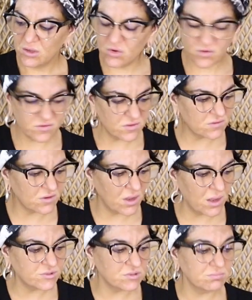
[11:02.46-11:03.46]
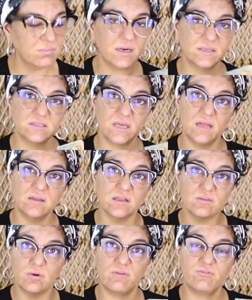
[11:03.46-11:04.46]
use this time to meditate.
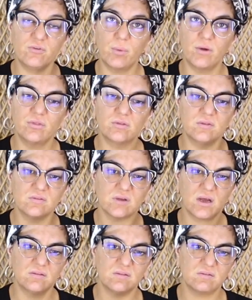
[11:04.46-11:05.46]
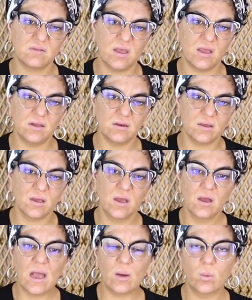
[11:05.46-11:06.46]
That's what I feel both of these cards are saying. Like,
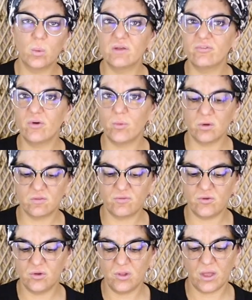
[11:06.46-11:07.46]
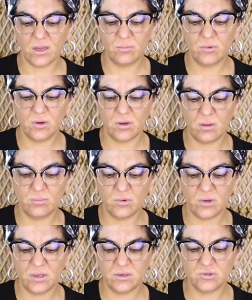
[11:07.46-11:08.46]
whatever it works for you. Like, I'm
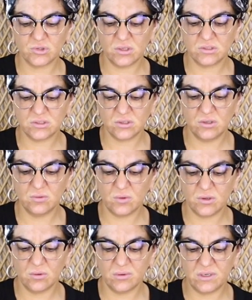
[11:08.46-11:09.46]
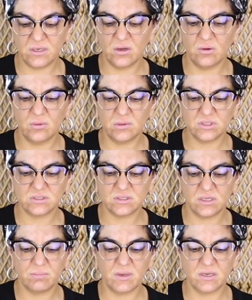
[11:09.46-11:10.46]
not here to try to tell you what you already know, which is
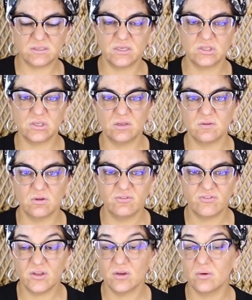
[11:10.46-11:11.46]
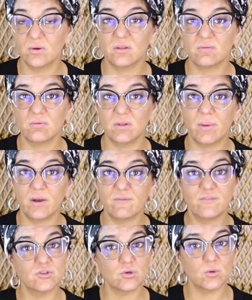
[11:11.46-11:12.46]
like meditation is good for you and it's really
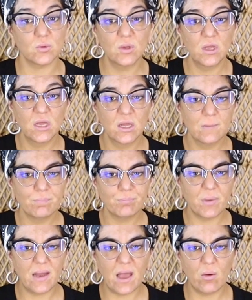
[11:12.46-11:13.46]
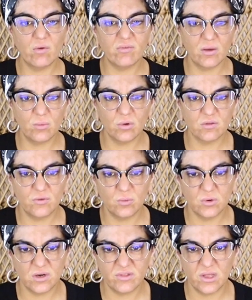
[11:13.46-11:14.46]
beneficial. But however that works for you,
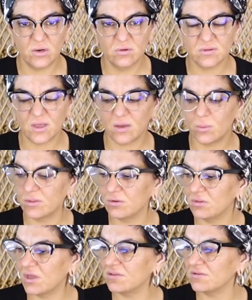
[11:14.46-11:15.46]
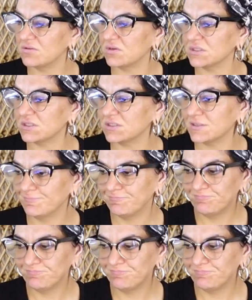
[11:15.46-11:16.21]
whatever that looks like, whether that's just